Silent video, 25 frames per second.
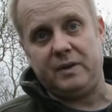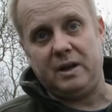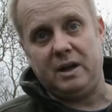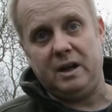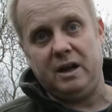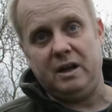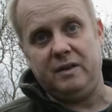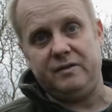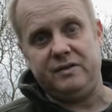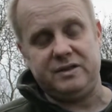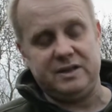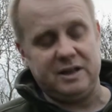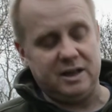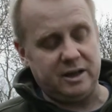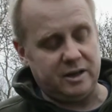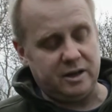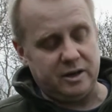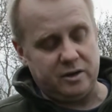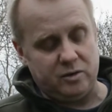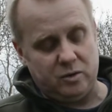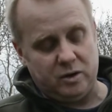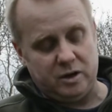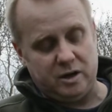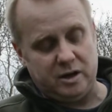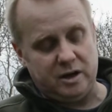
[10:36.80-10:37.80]
of
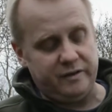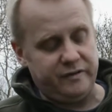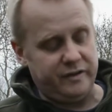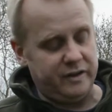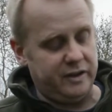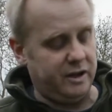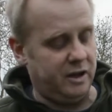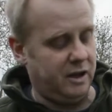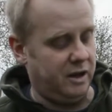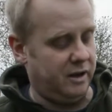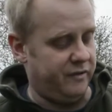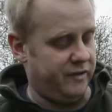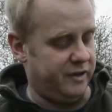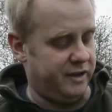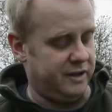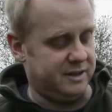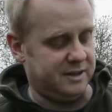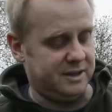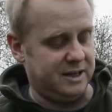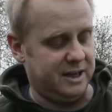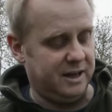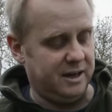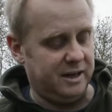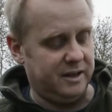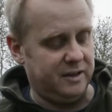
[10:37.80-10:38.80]
silicone oil over the
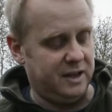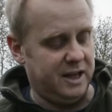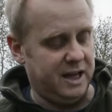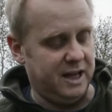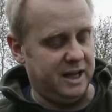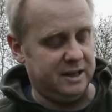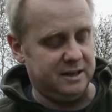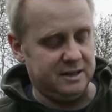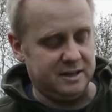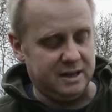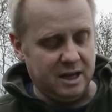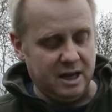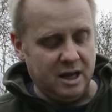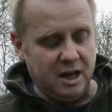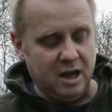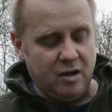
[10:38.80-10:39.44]
seal in the end.